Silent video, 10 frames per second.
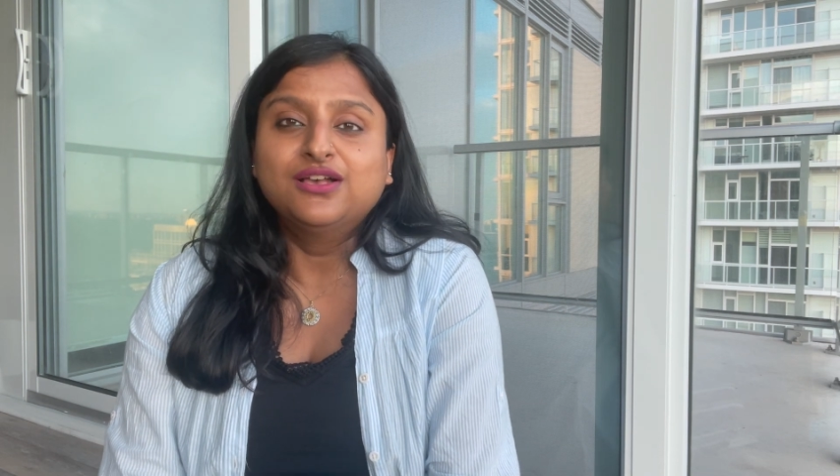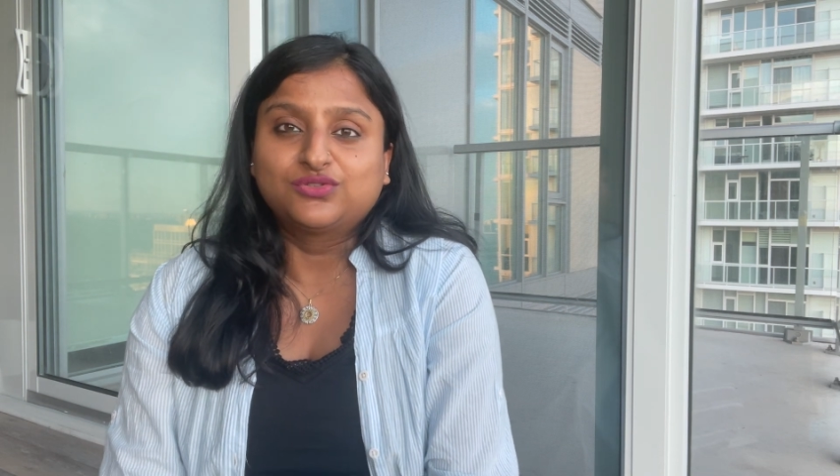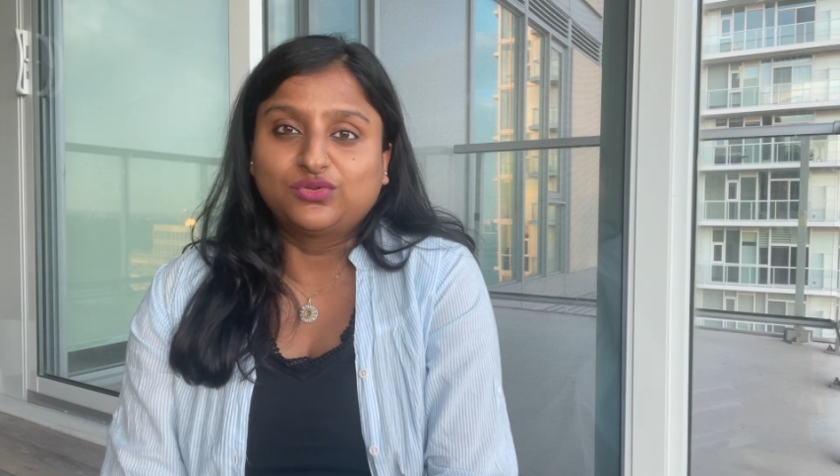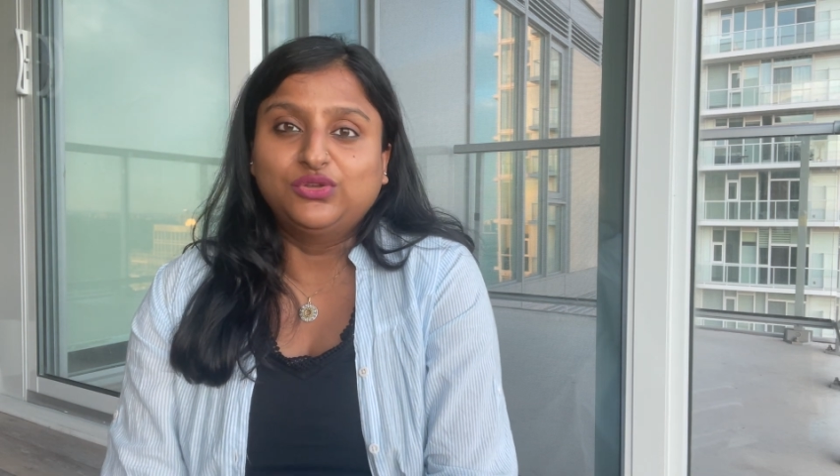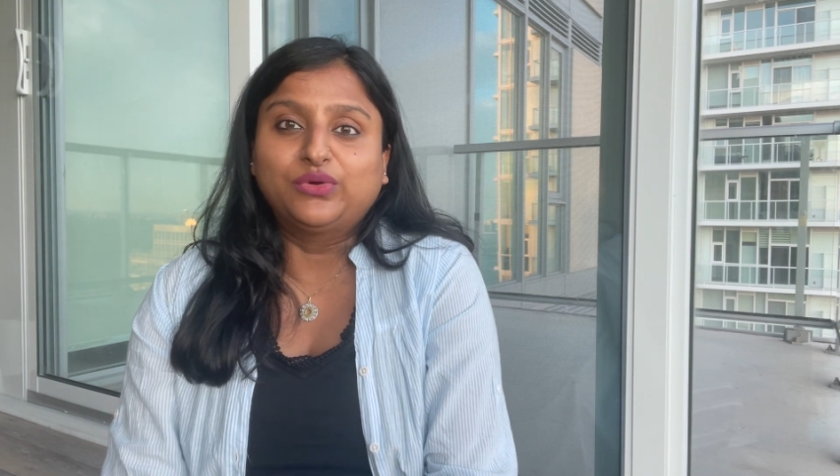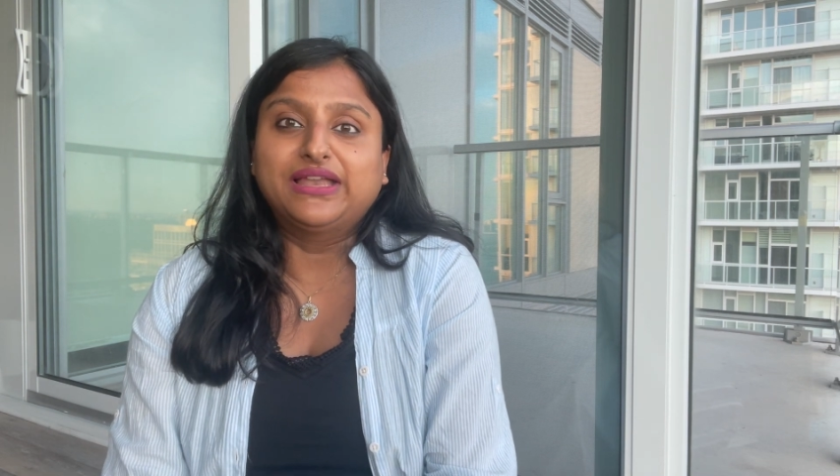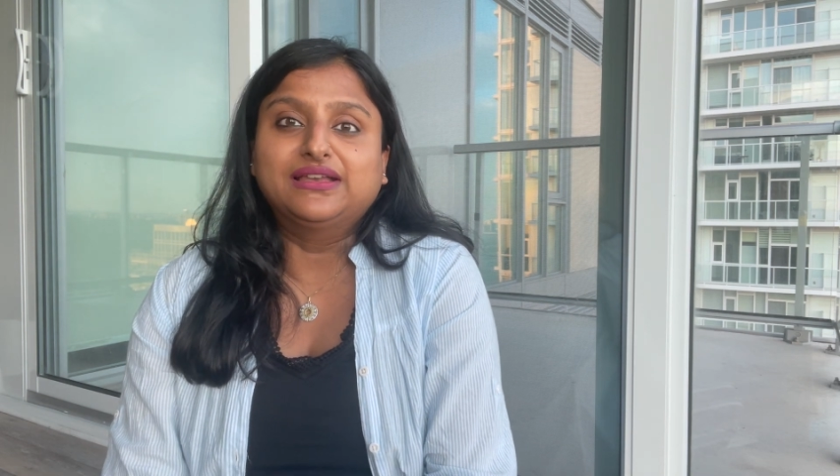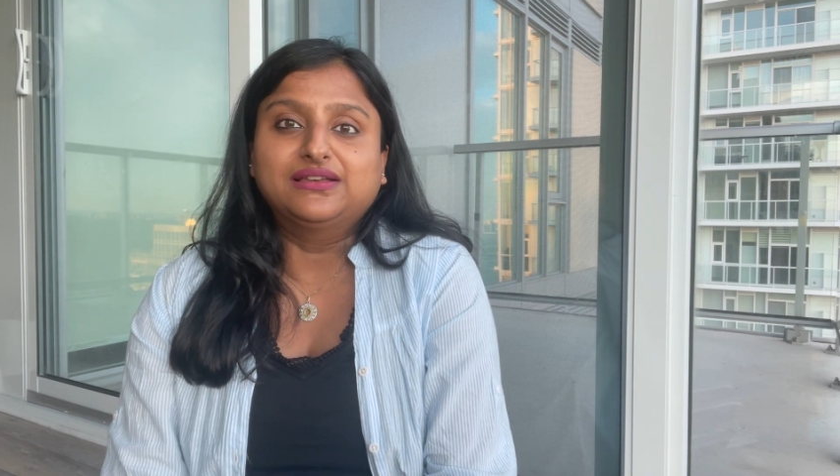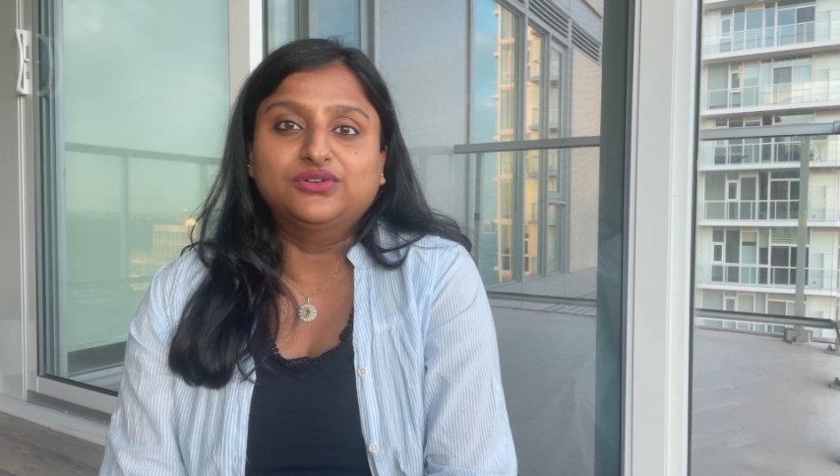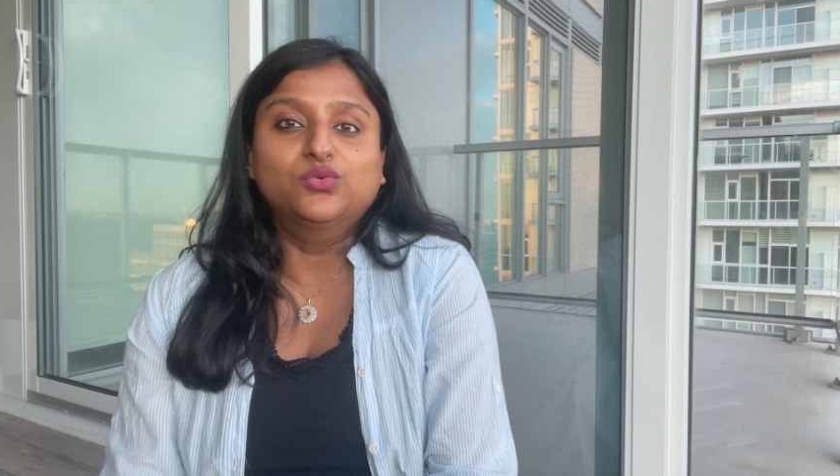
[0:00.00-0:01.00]
So you
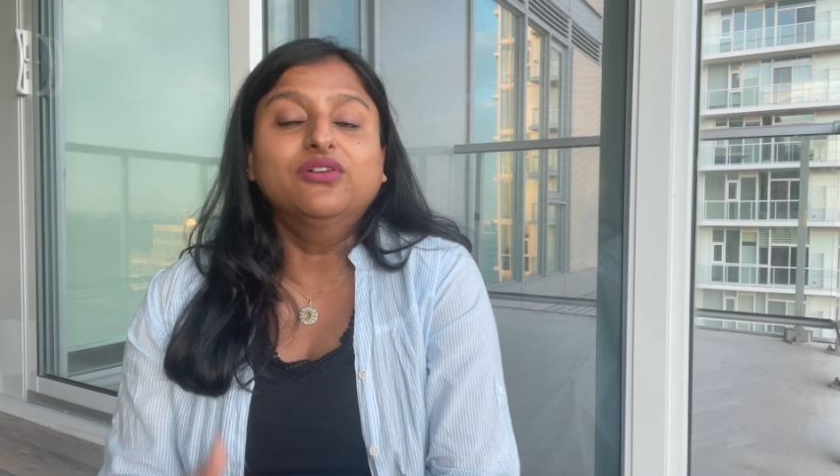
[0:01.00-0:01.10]
can do a